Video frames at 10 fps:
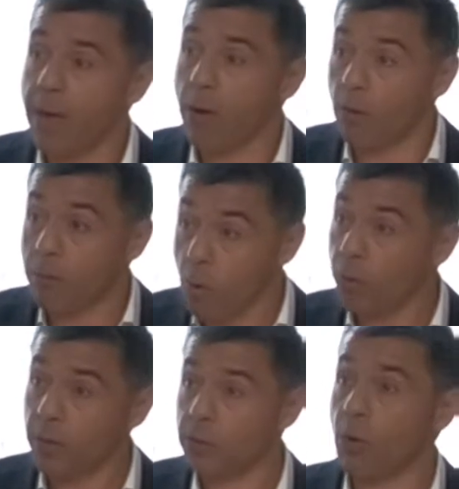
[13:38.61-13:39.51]
or
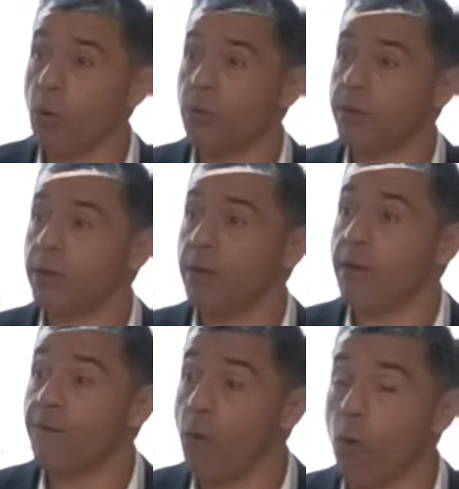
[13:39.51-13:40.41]
models code
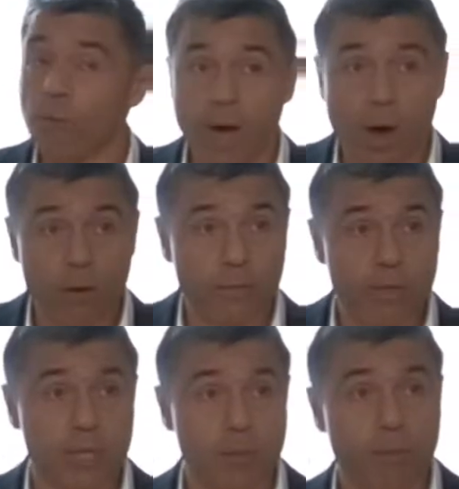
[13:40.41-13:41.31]
evolve out of
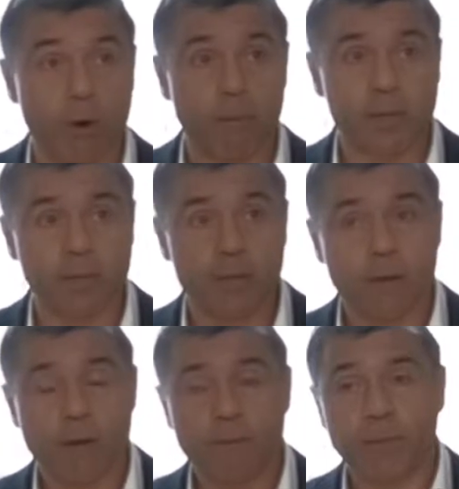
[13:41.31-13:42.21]
this experiment.
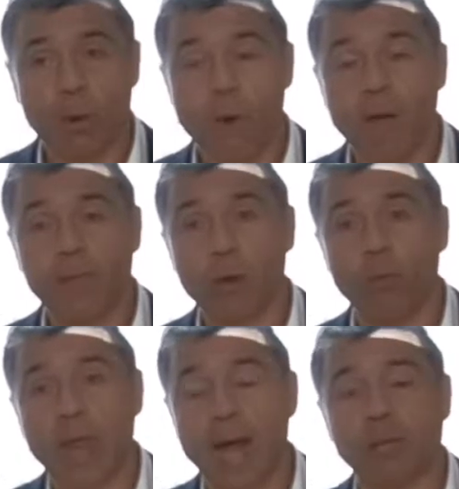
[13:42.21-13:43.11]
The one that
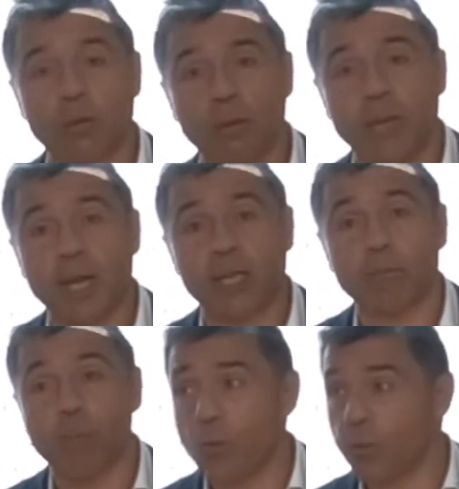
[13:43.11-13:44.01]
will actually be
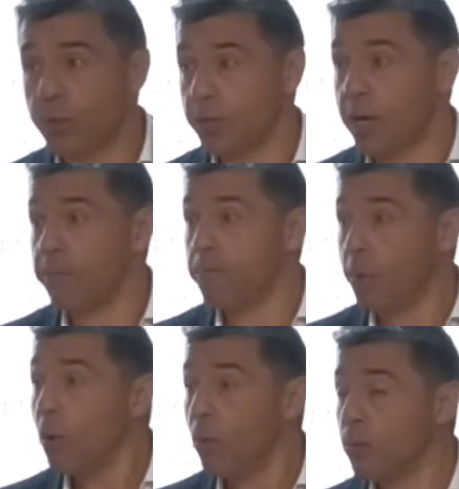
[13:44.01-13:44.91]
exported and
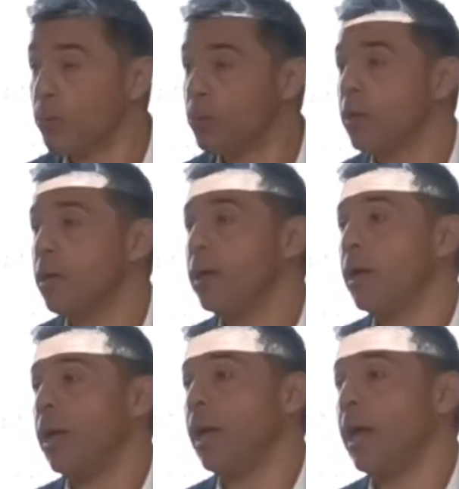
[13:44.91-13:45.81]
imposed
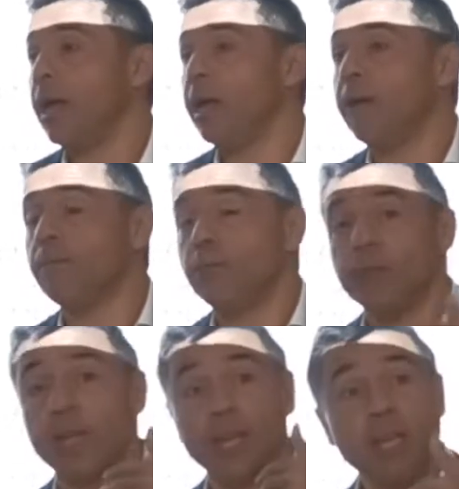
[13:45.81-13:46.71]
in
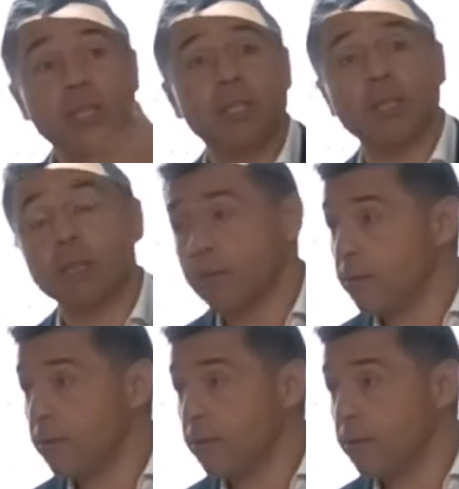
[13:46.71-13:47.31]
the East